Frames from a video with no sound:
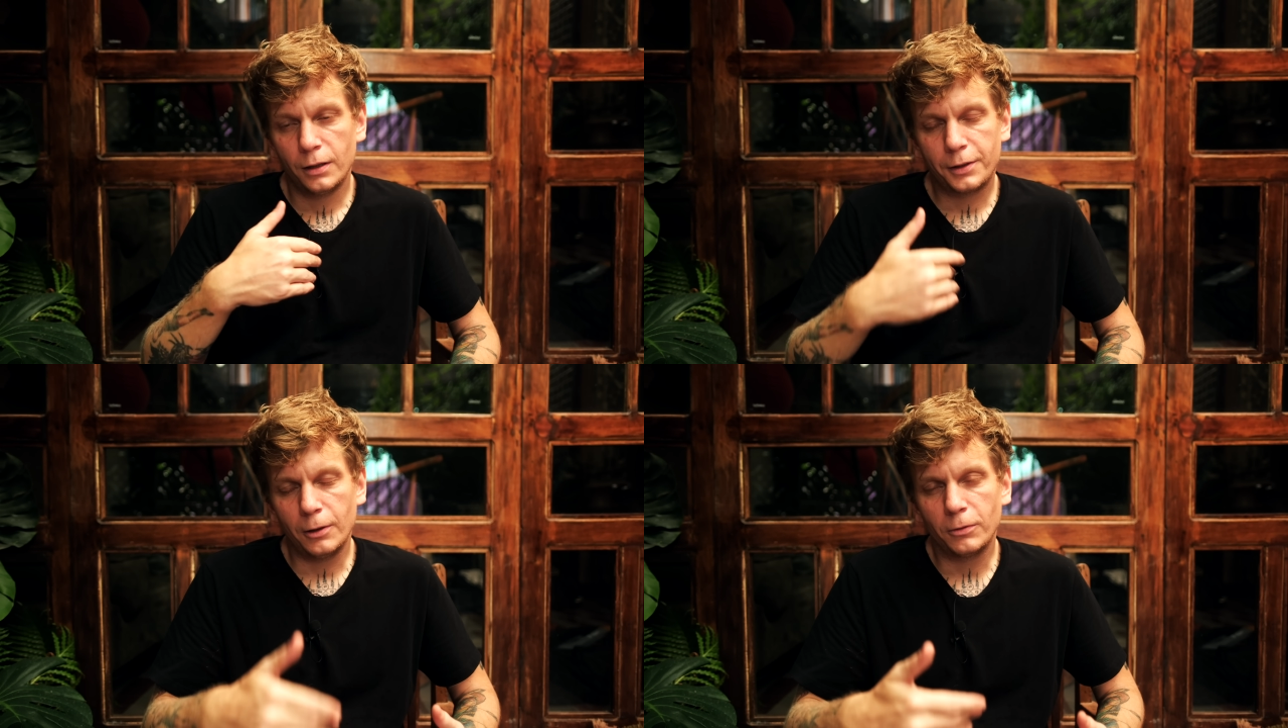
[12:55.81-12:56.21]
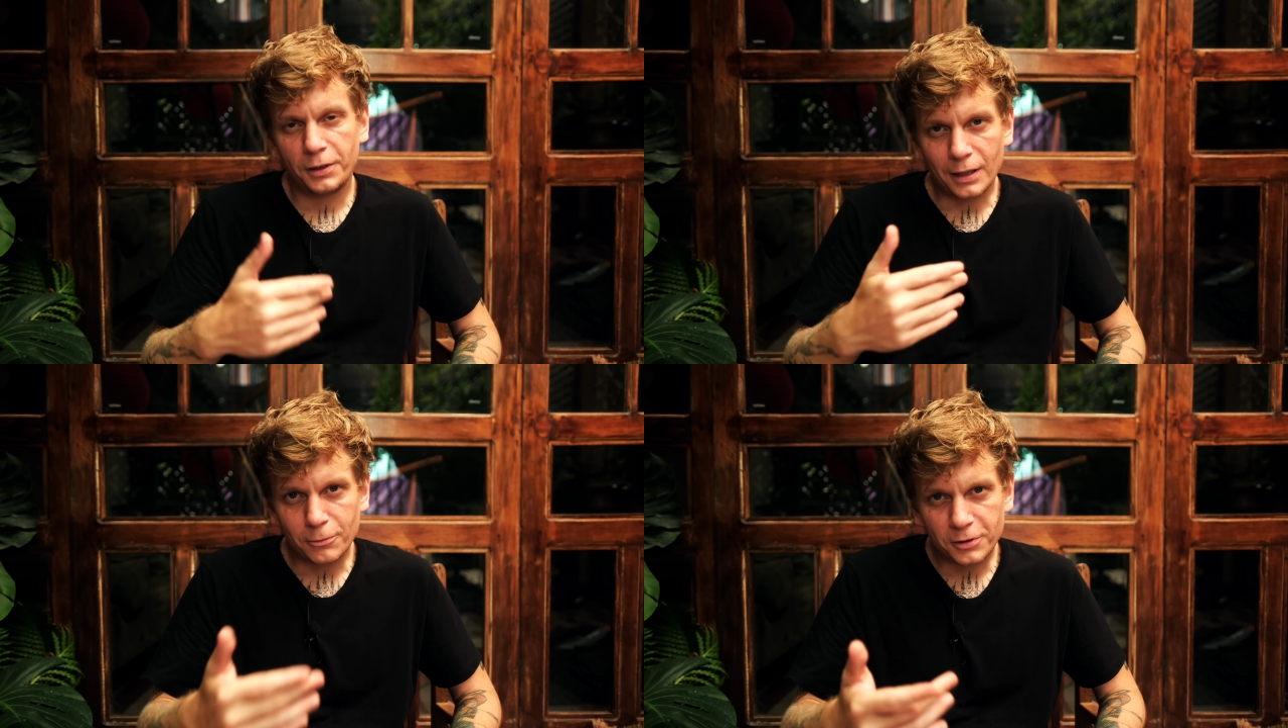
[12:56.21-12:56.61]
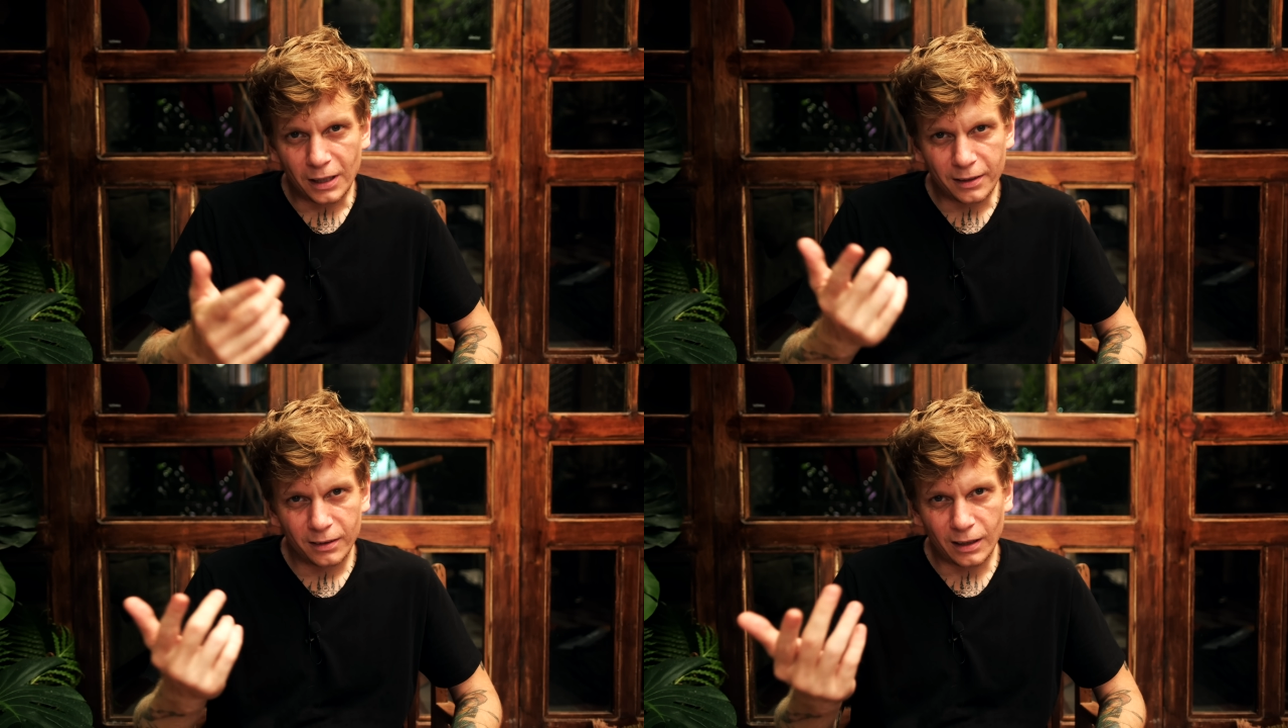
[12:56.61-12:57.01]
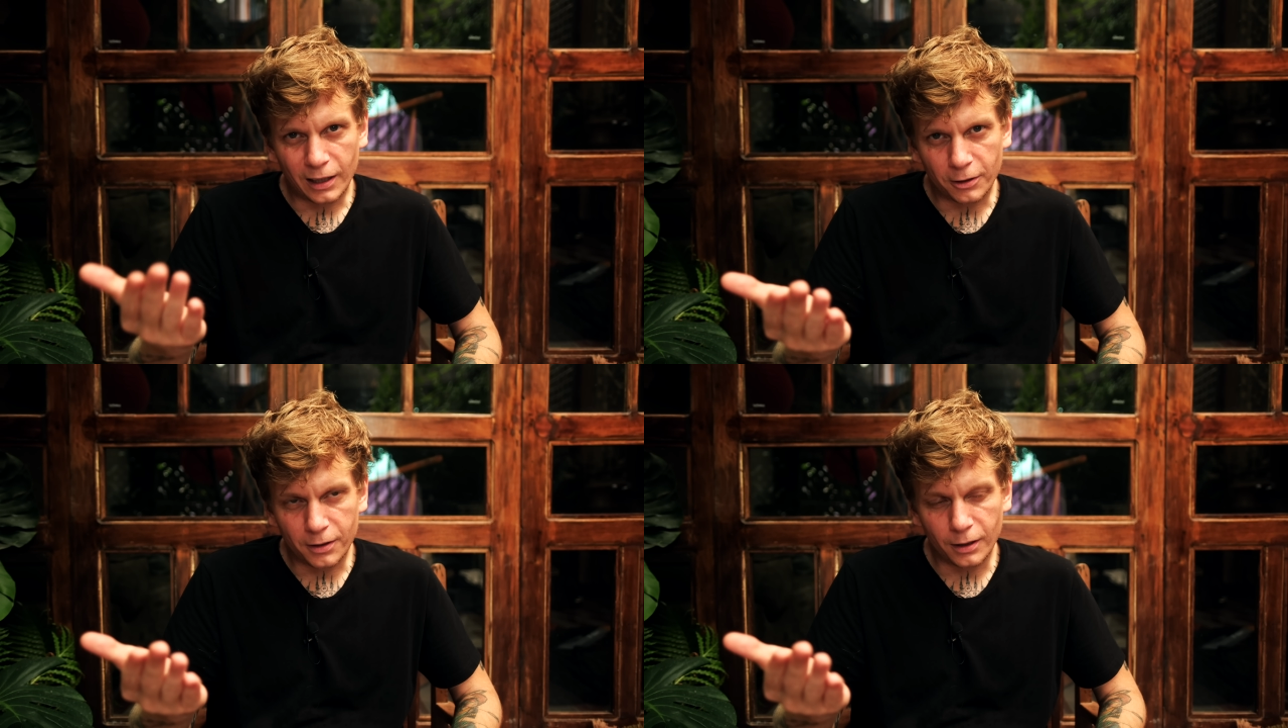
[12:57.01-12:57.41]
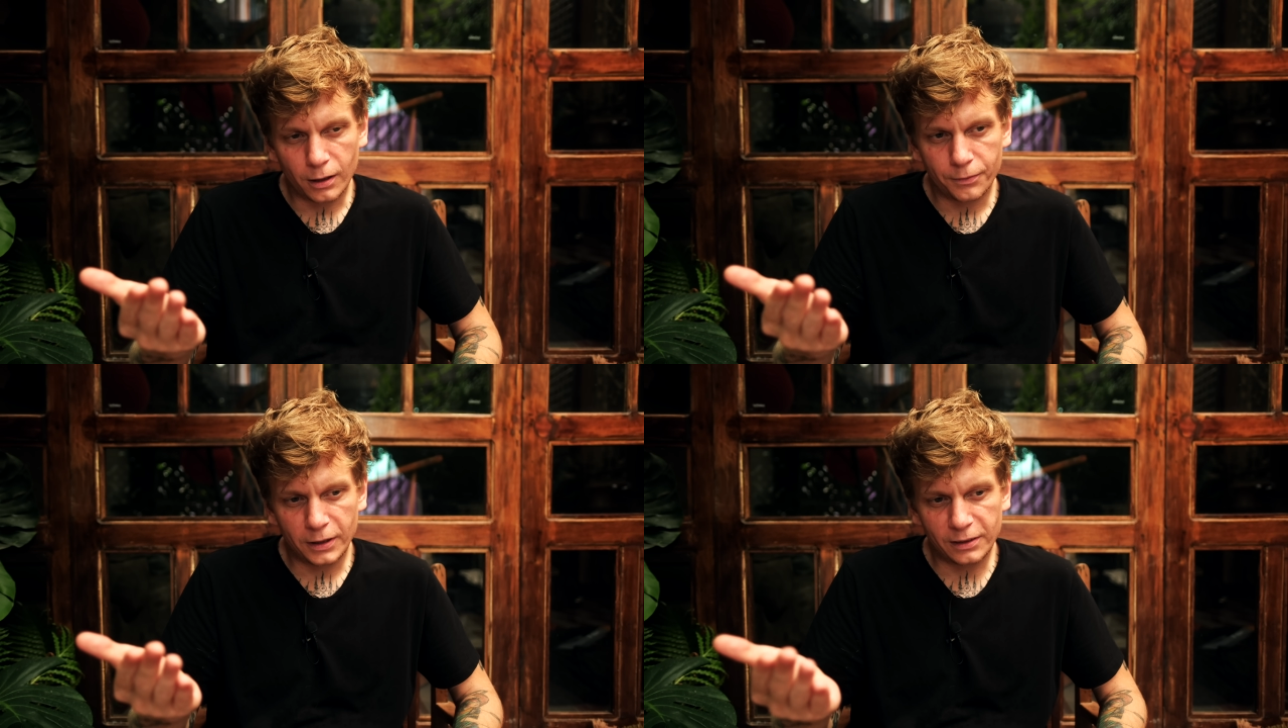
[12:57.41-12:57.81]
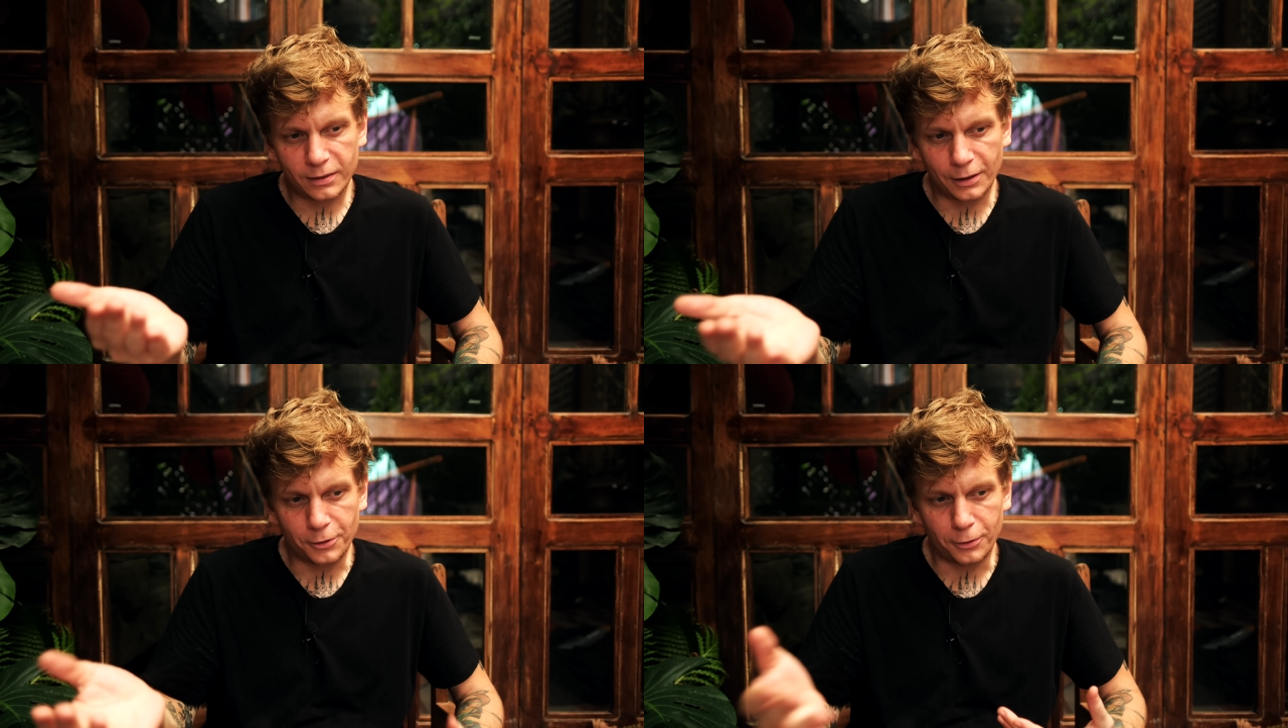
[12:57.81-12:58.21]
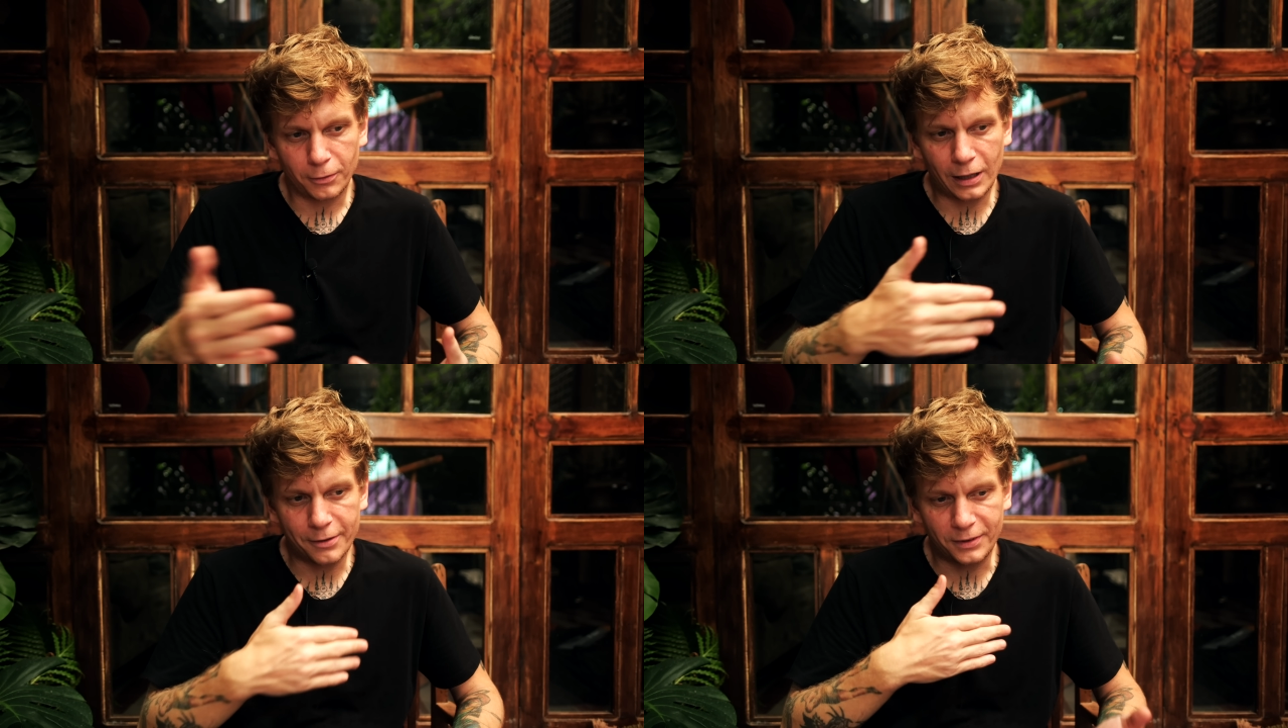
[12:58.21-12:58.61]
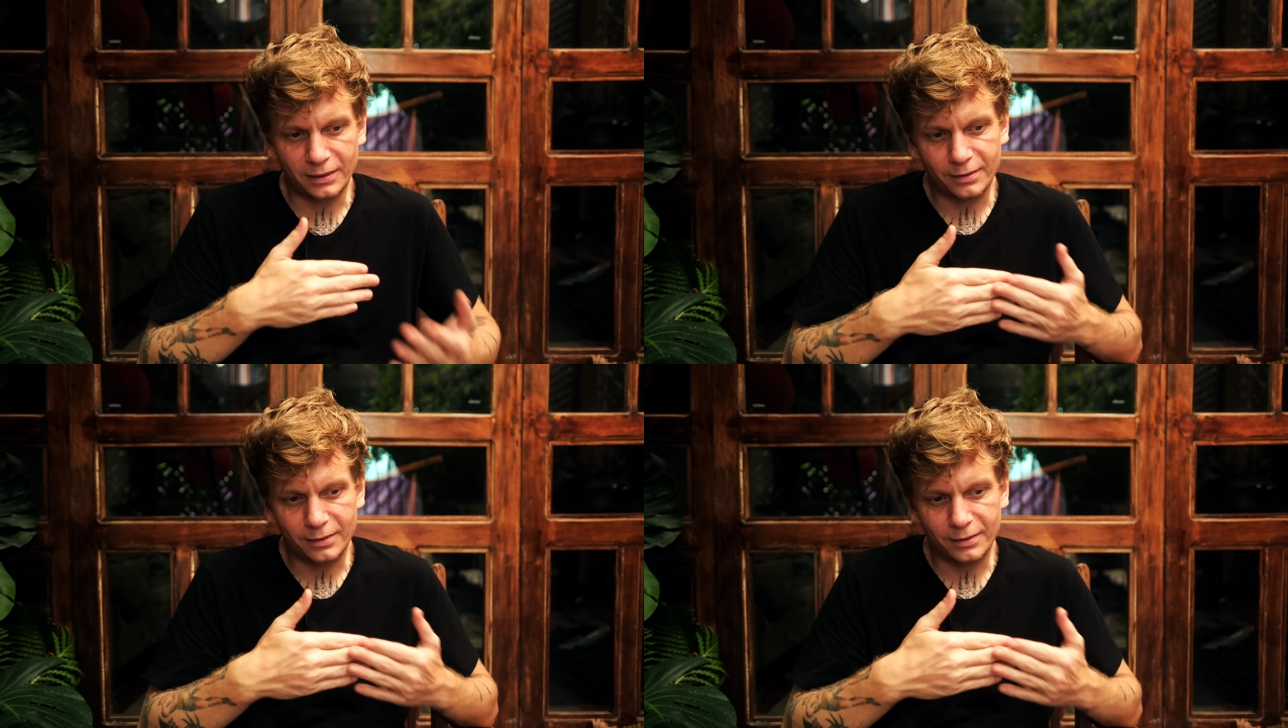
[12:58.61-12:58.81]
The only downside I could think of is that you don't have this